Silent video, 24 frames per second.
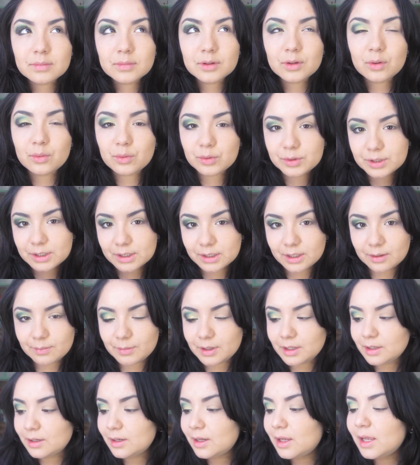Golden
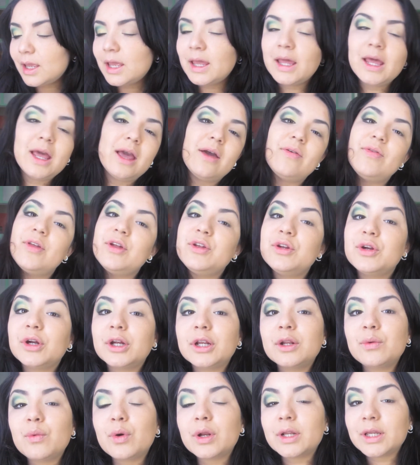Lemon. And then you're going
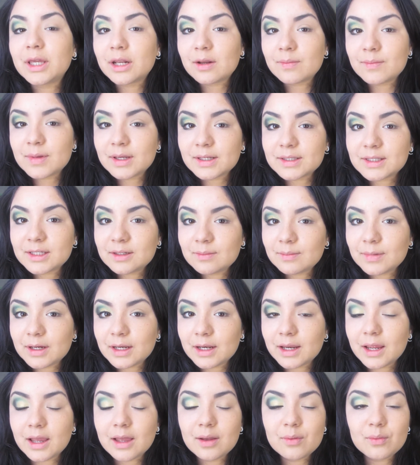to want to get a mixing
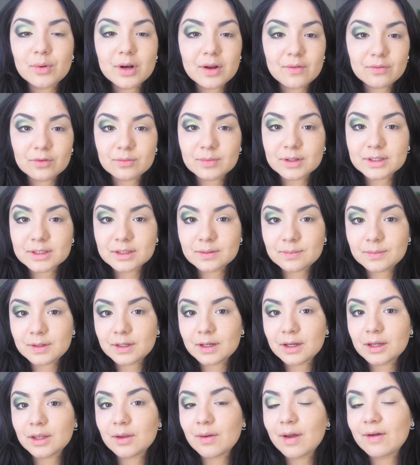media. Whatever mixing
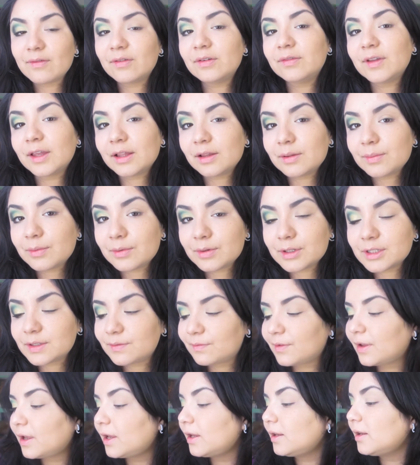media you have available is
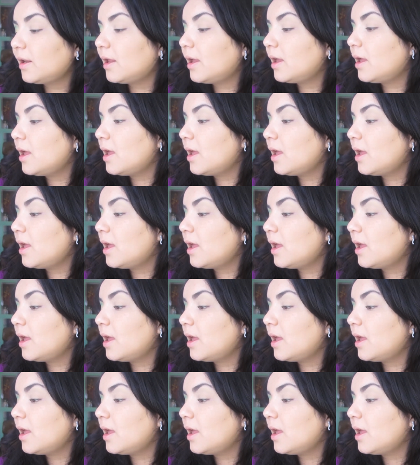fine.